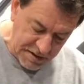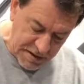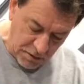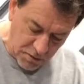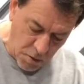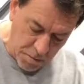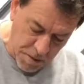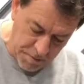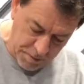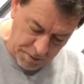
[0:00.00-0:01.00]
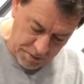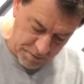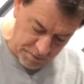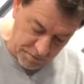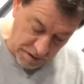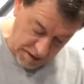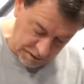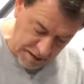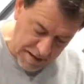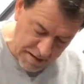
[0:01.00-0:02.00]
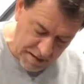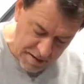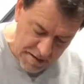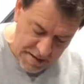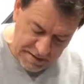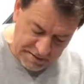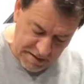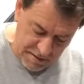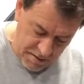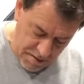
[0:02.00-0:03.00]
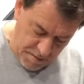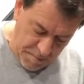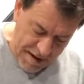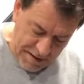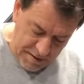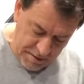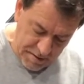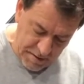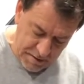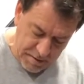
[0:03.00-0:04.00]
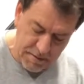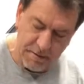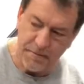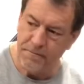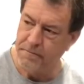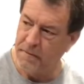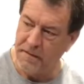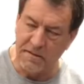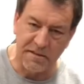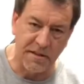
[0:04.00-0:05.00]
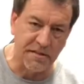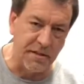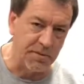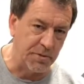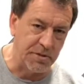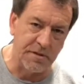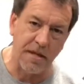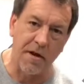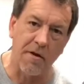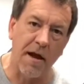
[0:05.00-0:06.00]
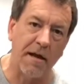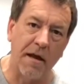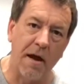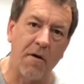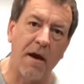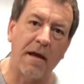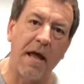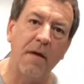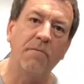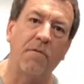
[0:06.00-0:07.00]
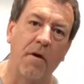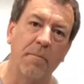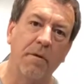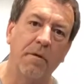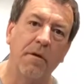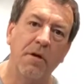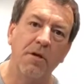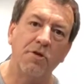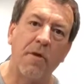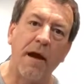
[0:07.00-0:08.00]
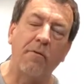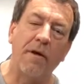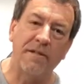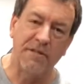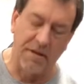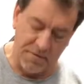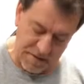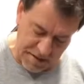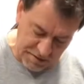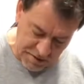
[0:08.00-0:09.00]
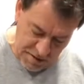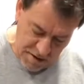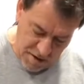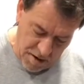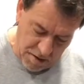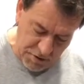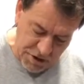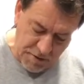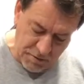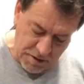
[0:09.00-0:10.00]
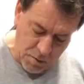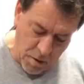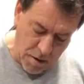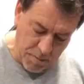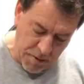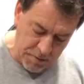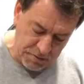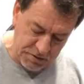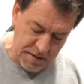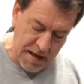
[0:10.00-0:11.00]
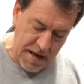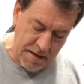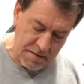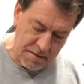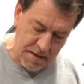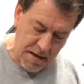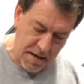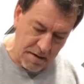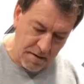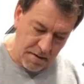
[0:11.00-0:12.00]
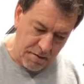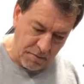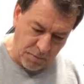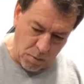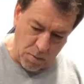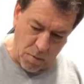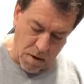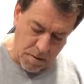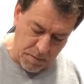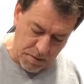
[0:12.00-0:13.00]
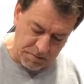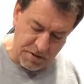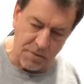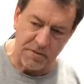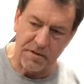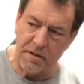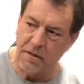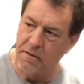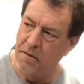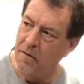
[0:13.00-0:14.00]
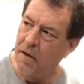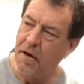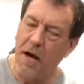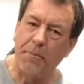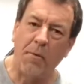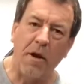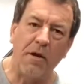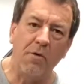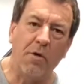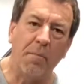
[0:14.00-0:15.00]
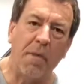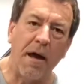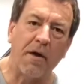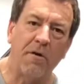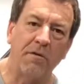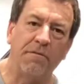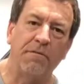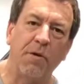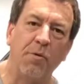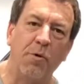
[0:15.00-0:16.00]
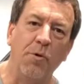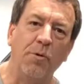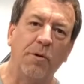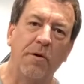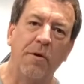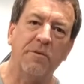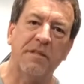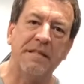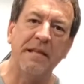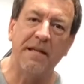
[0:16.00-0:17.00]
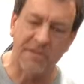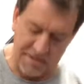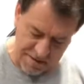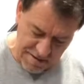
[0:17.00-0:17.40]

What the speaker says: Delco pump that I like is that back in the 60s, is the era I came from, and drag racing and things, on the Chevrolet water pumps and the Ford water pumps, there was an upgrade you could buy called a flow cooler, and it was a disc